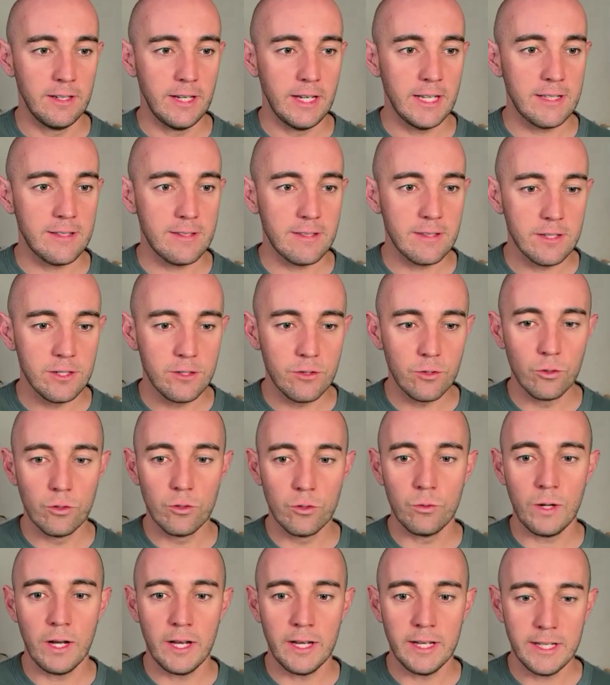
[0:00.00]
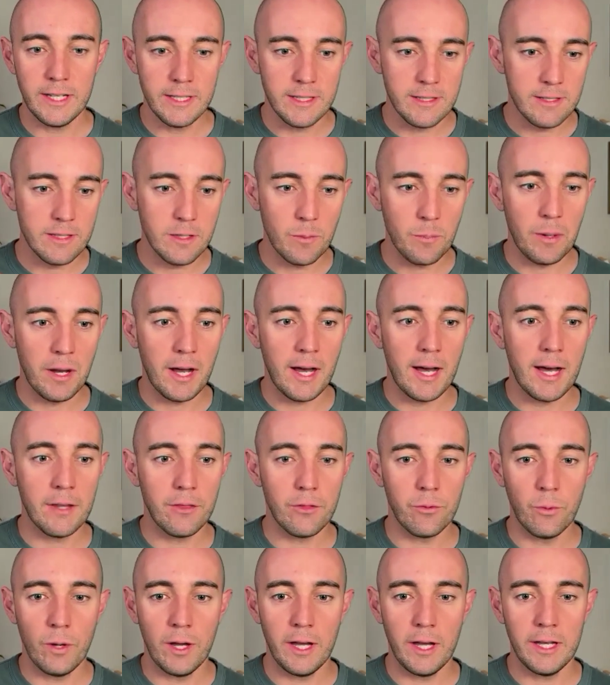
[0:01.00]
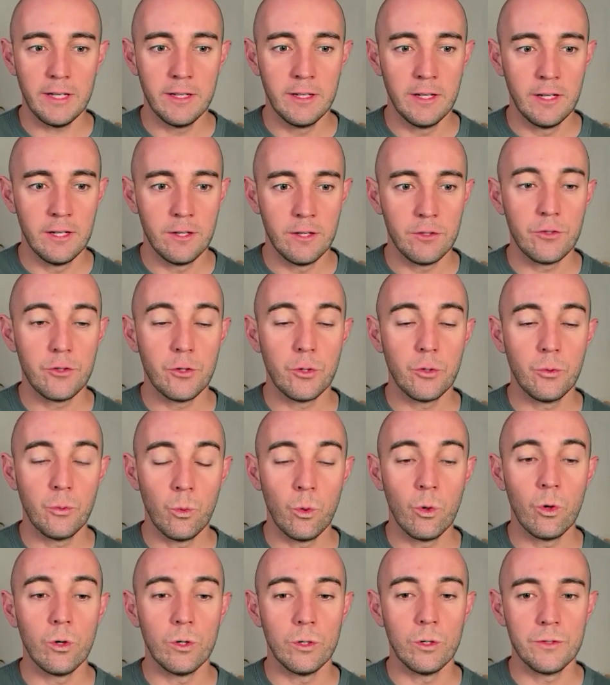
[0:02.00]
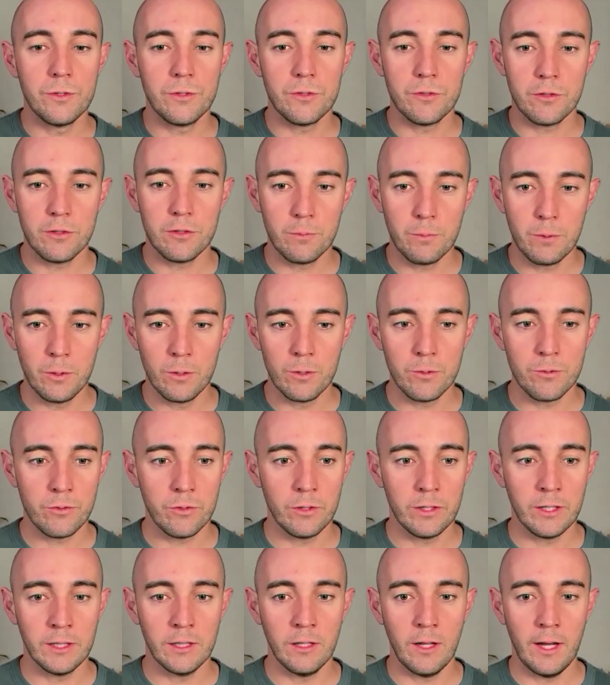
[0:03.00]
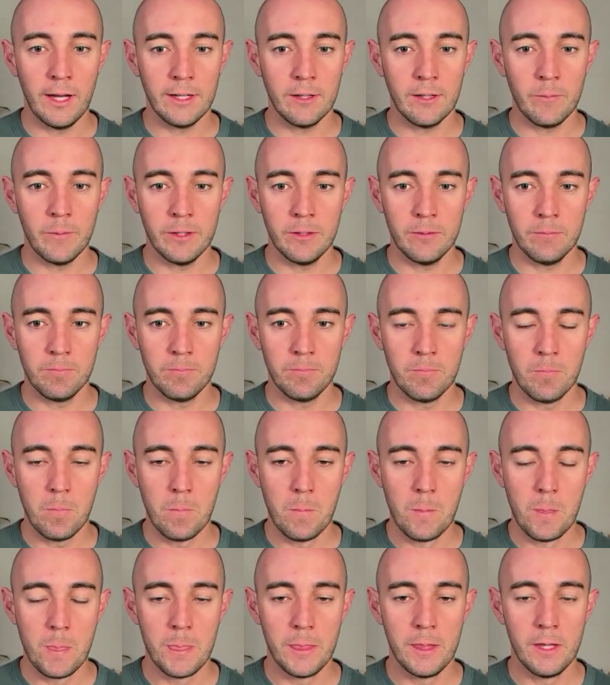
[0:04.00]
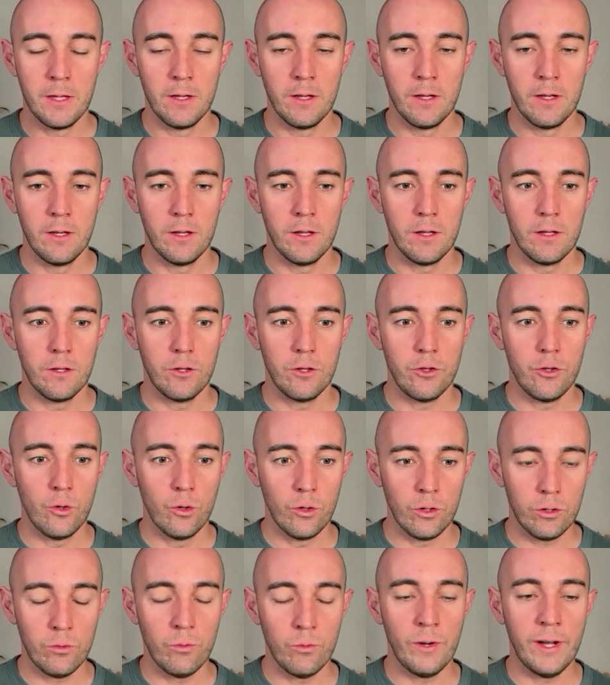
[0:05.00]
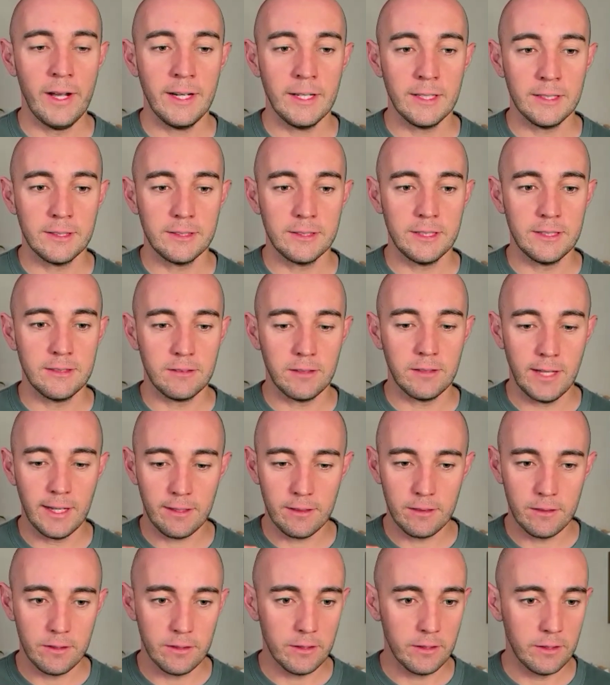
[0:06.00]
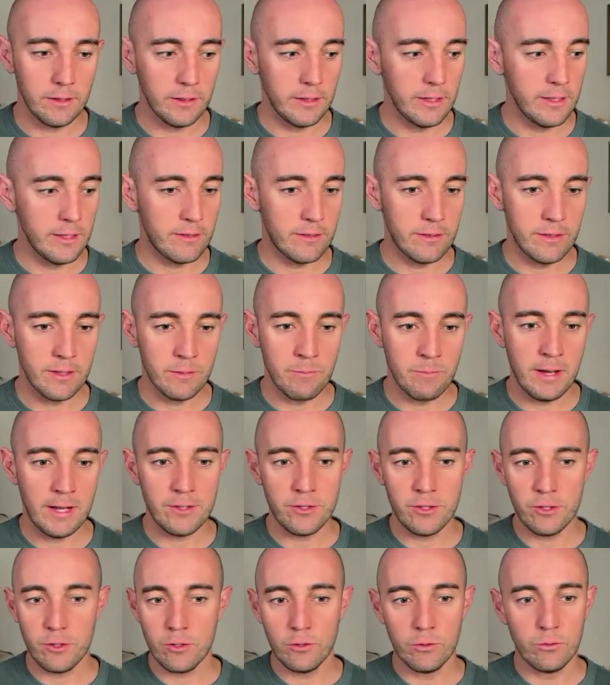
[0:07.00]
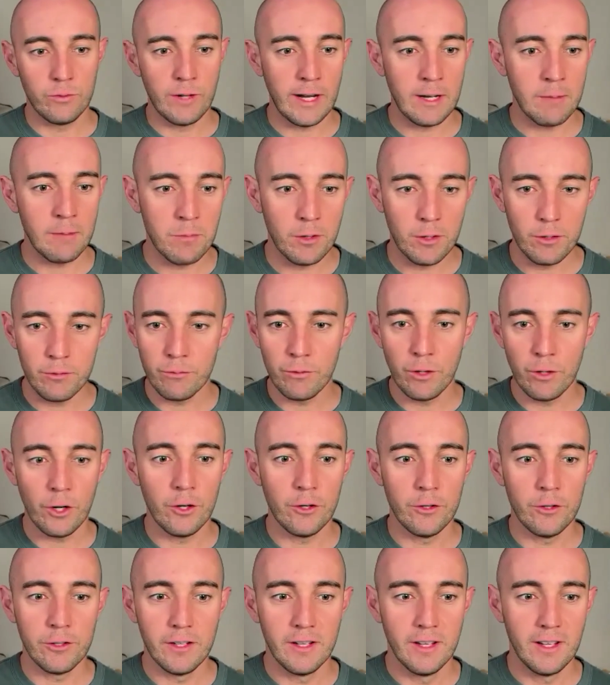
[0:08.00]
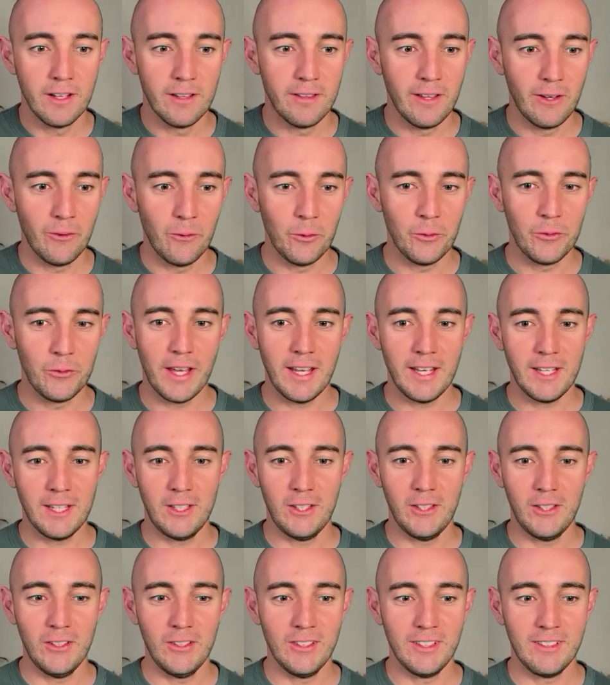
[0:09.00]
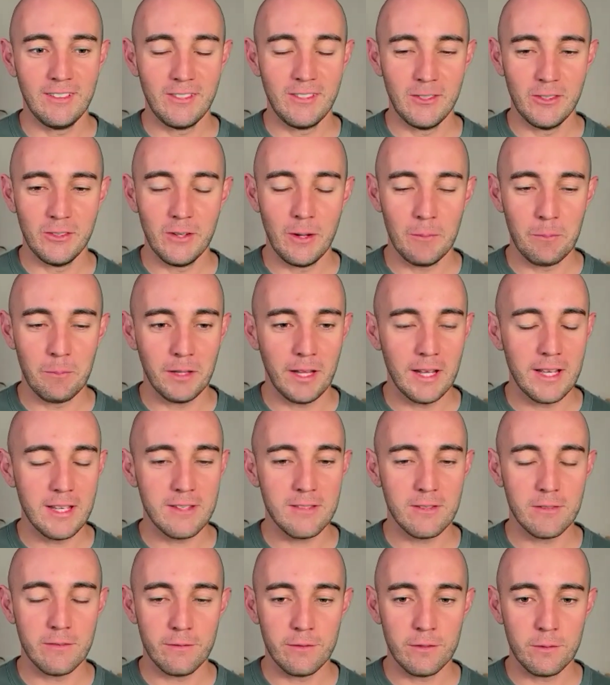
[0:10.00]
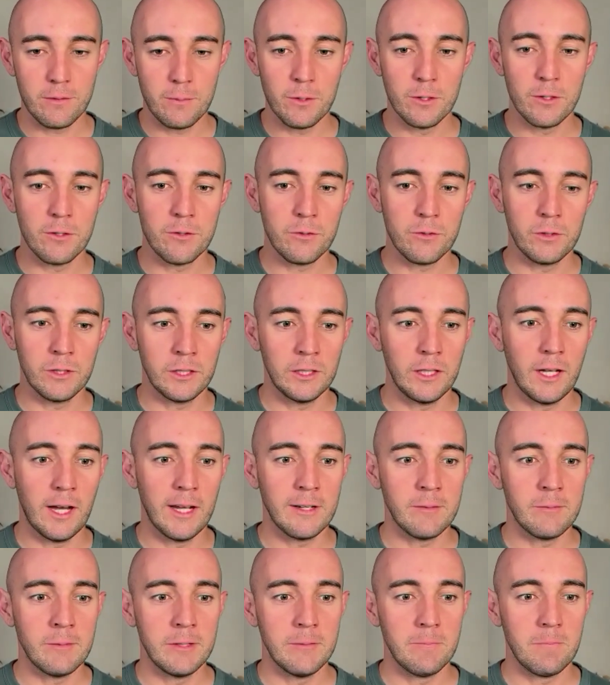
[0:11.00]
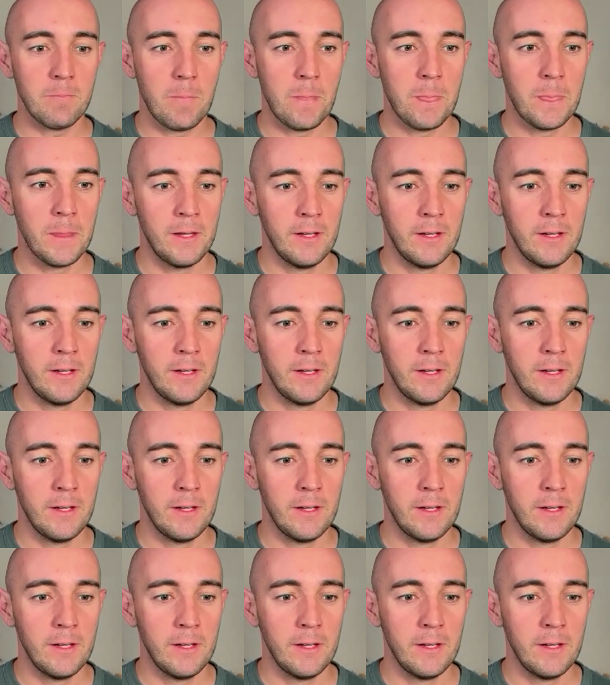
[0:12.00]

It's the doorway, it's the pathway towards spiritual enlightenment. Your awareness is like it's the magical rainbow road that will take you to a place of spiritual enlightenment.